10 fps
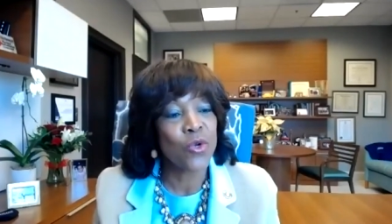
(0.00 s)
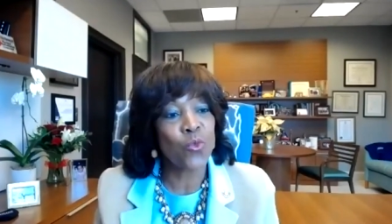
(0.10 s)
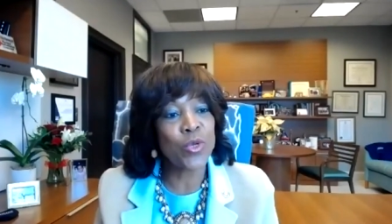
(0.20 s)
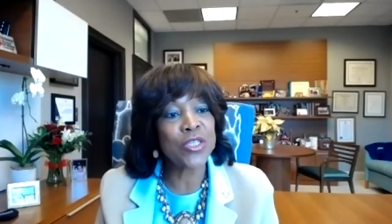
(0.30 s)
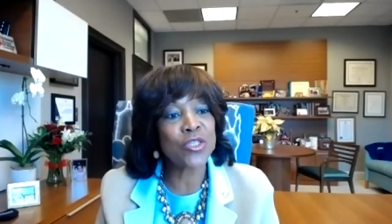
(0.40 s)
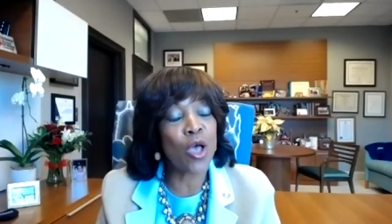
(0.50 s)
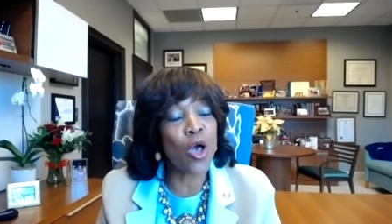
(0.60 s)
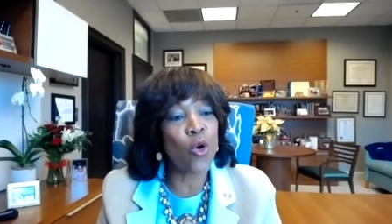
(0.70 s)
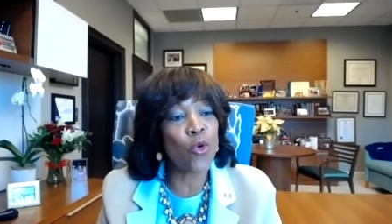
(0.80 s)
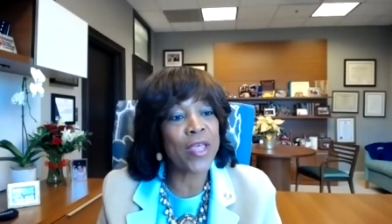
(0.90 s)
We
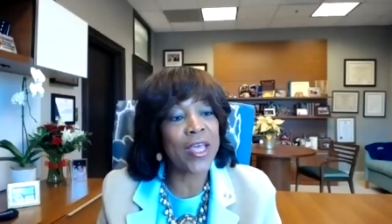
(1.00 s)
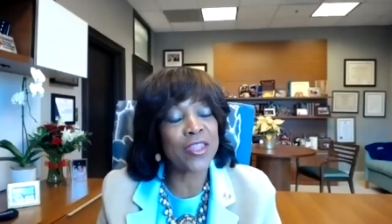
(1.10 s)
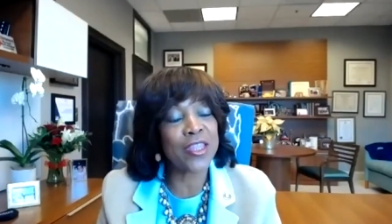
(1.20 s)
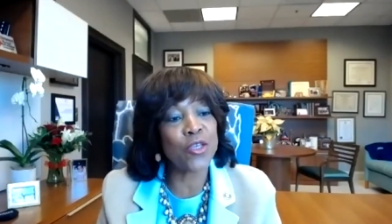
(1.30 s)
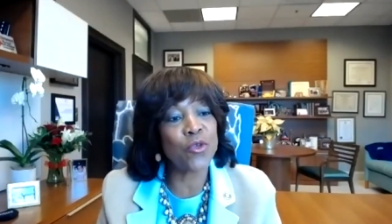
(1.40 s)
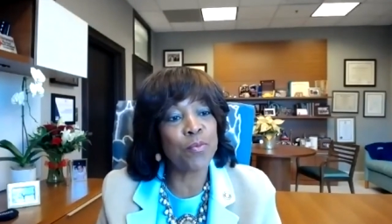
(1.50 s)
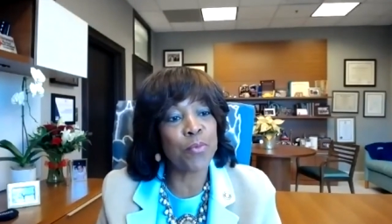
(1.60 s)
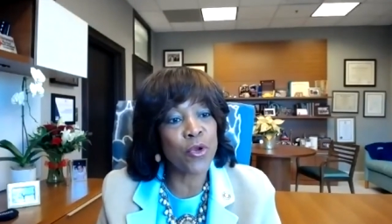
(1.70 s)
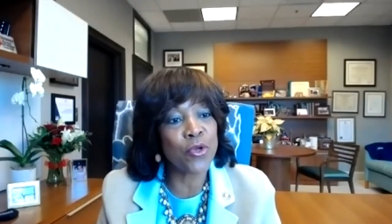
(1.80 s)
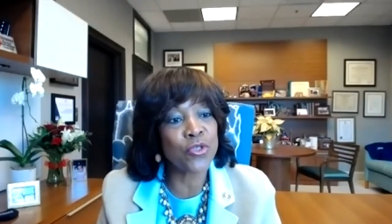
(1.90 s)
saw that the
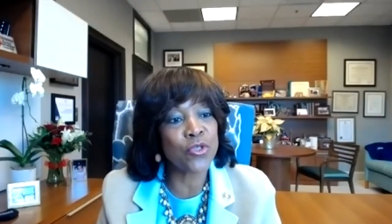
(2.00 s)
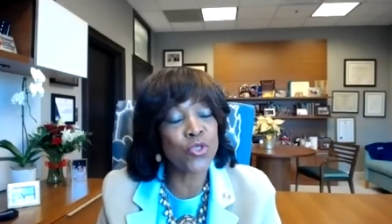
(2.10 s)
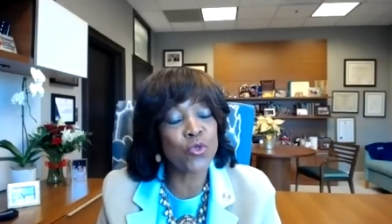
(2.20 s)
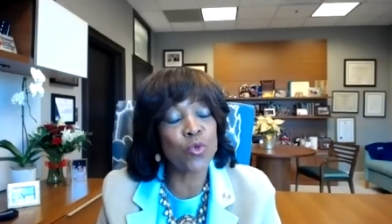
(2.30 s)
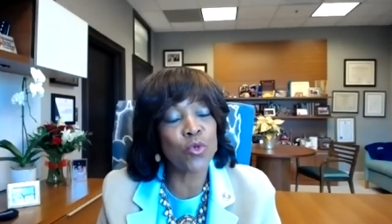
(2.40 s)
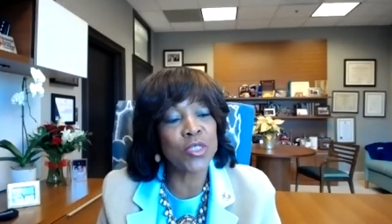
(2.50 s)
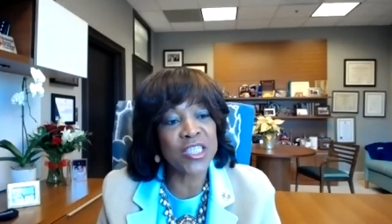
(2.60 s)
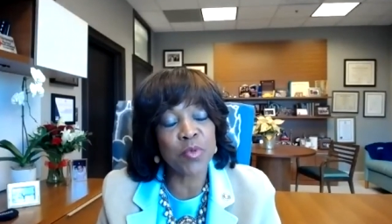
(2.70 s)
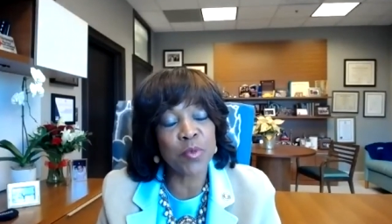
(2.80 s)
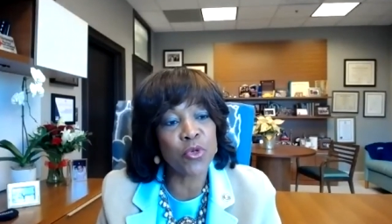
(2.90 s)
persons who were
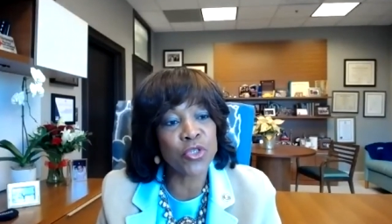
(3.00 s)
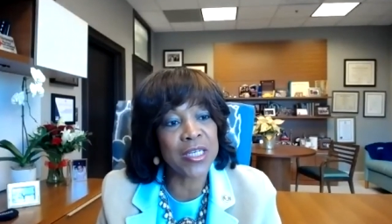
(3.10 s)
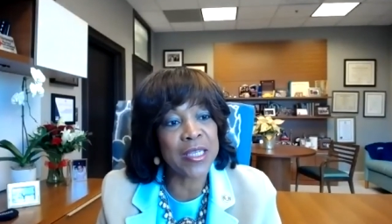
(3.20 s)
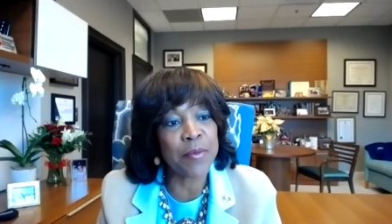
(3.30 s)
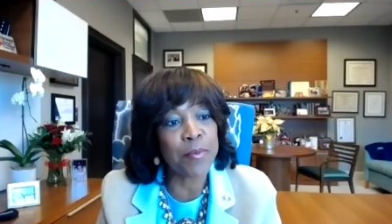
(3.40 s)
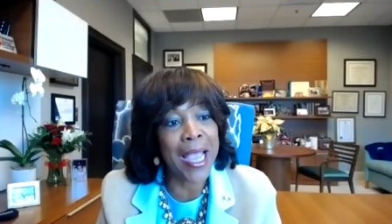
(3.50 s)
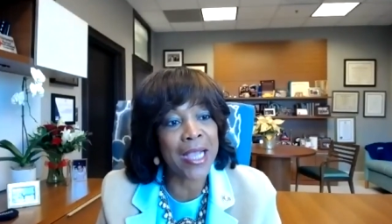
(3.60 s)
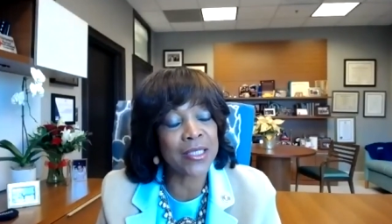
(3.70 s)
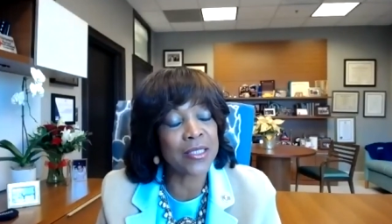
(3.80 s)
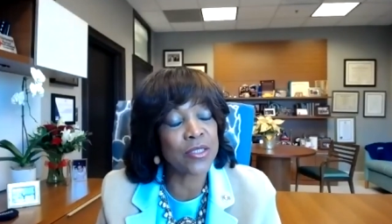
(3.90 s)
disproportionately
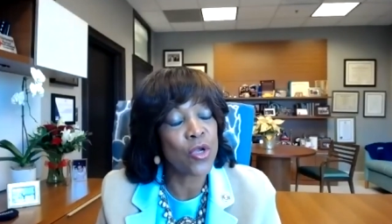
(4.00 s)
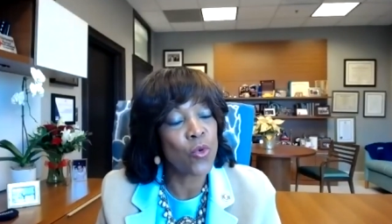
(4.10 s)
impacted